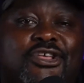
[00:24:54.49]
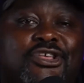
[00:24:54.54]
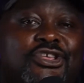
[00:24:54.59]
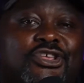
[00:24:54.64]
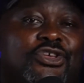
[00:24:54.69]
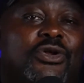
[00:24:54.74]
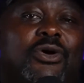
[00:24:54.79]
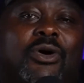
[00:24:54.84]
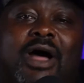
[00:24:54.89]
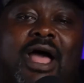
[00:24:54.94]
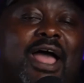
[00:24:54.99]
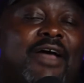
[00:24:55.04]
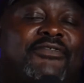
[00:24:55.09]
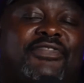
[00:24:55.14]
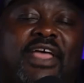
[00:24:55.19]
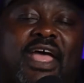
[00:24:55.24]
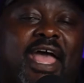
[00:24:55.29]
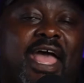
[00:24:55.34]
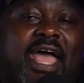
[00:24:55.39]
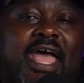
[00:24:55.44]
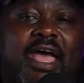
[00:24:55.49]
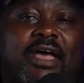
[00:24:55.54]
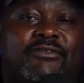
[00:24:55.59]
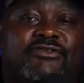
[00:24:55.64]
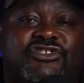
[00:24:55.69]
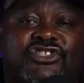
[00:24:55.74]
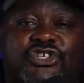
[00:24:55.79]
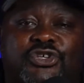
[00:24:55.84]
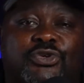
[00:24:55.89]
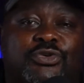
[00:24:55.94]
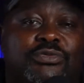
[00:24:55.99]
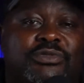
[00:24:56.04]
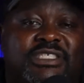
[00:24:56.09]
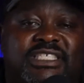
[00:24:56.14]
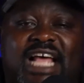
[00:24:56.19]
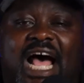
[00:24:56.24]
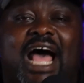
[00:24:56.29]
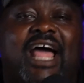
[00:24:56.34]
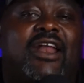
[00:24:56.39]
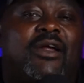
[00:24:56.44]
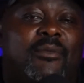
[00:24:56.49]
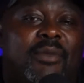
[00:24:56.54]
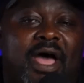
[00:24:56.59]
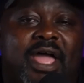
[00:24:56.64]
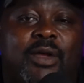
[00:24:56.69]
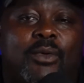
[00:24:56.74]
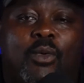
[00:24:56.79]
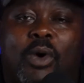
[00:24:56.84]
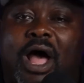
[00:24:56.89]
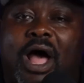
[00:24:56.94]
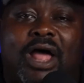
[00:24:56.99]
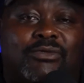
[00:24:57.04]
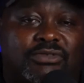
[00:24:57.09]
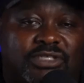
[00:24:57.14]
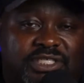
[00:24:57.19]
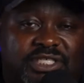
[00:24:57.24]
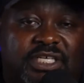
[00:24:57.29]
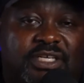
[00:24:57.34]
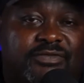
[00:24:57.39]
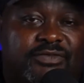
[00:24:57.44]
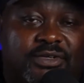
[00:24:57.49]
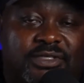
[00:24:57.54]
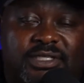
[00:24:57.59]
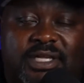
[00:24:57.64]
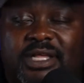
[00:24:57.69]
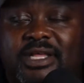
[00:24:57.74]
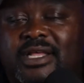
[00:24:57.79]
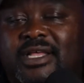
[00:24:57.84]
you don't have to have 2 dynamite wide receivers.